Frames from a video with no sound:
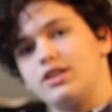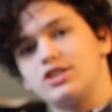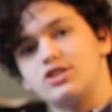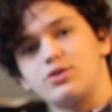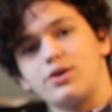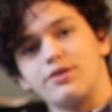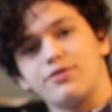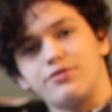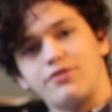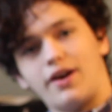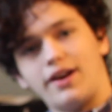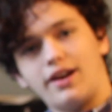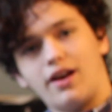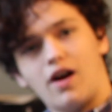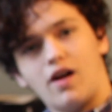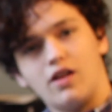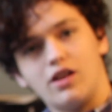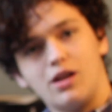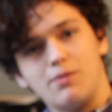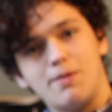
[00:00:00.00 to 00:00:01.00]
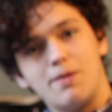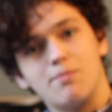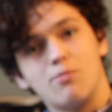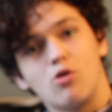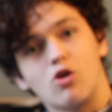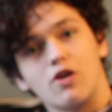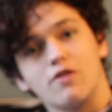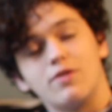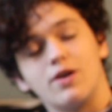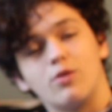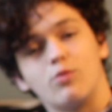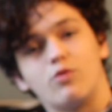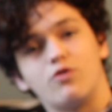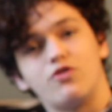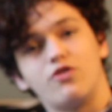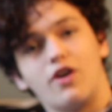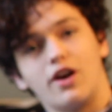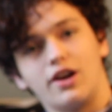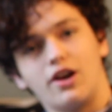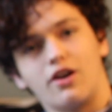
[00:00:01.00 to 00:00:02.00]
let's try to find out a little bit more about what
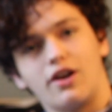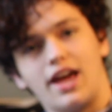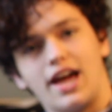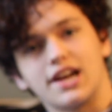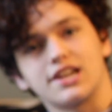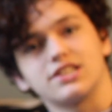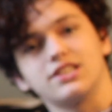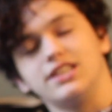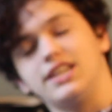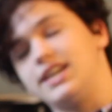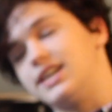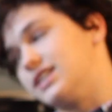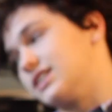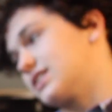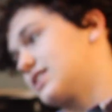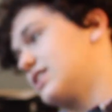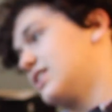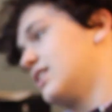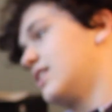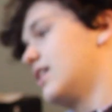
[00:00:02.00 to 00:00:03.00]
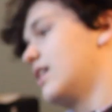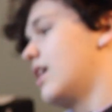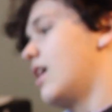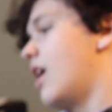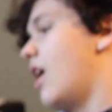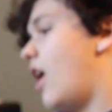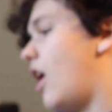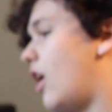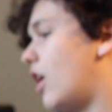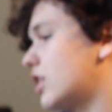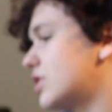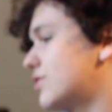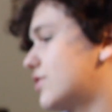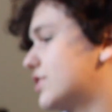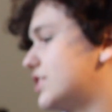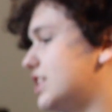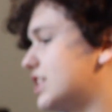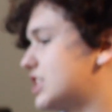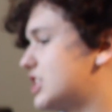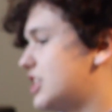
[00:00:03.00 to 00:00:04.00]
fine art actually is.
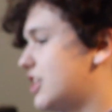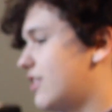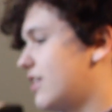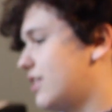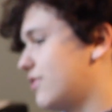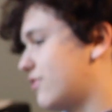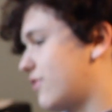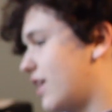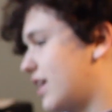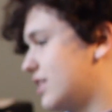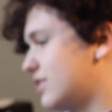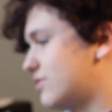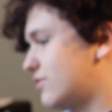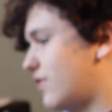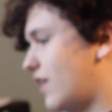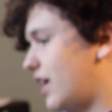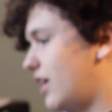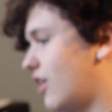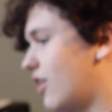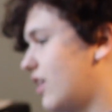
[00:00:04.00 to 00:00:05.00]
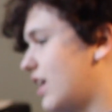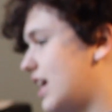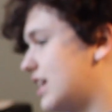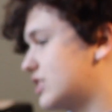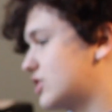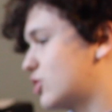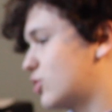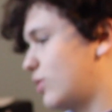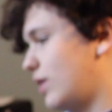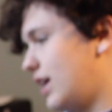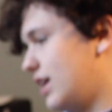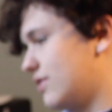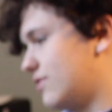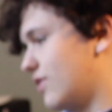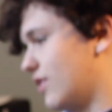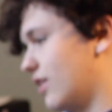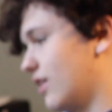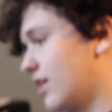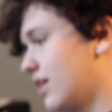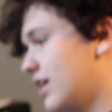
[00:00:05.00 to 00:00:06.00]
Oxford Dictionary defines fine art as creative
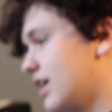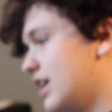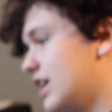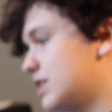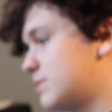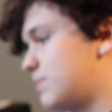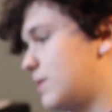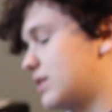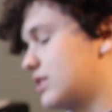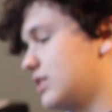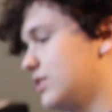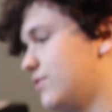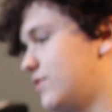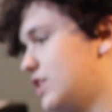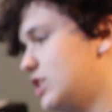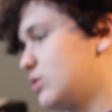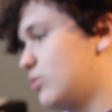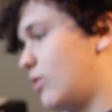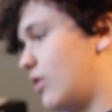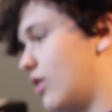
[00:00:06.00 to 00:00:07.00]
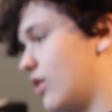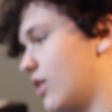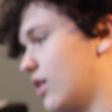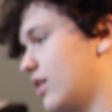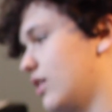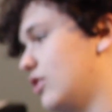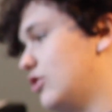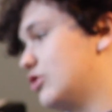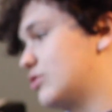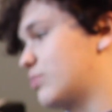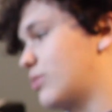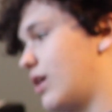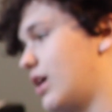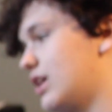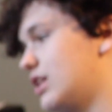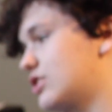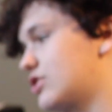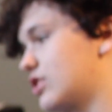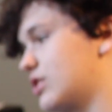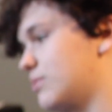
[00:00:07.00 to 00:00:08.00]
art, especially visual art, whose
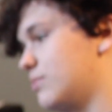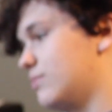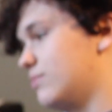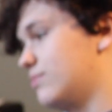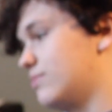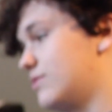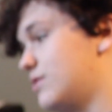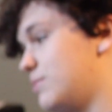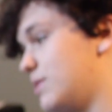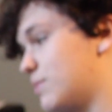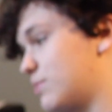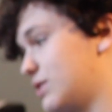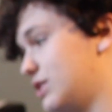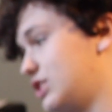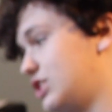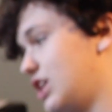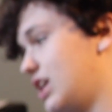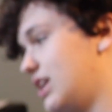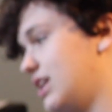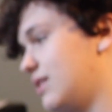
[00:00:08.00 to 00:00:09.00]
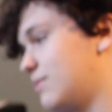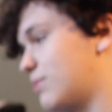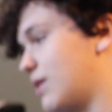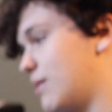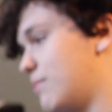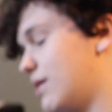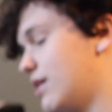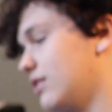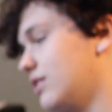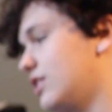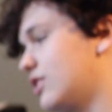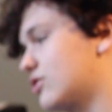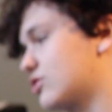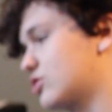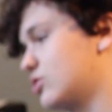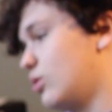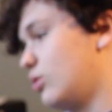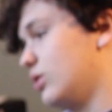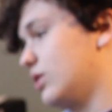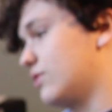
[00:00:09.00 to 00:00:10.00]
products are to be appreciated primarily or
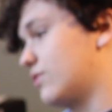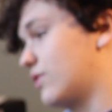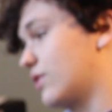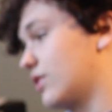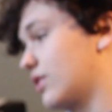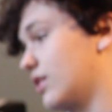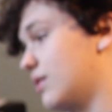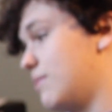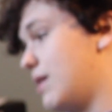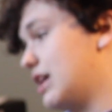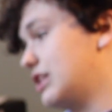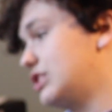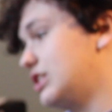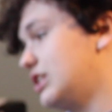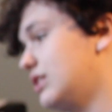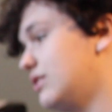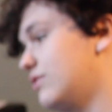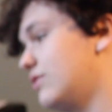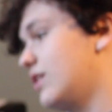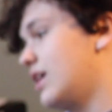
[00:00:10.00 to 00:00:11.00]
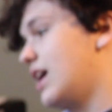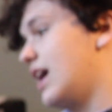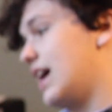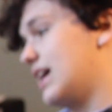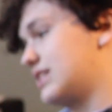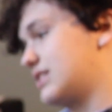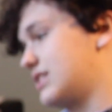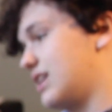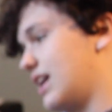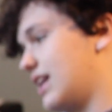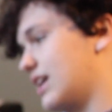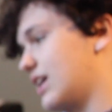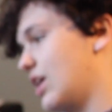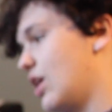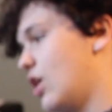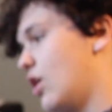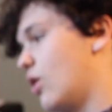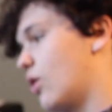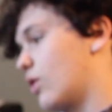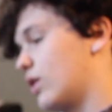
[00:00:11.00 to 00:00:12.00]
solely for their imaginative, aesthetic,
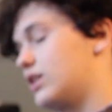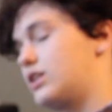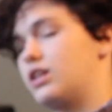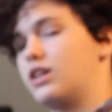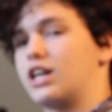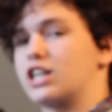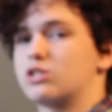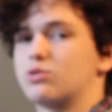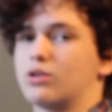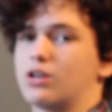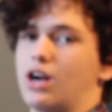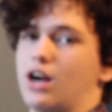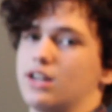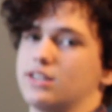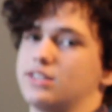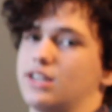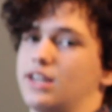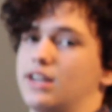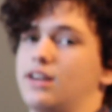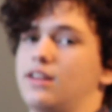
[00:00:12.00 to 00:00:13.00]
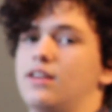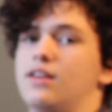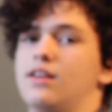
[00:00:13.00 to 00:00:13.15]
or intellectual content.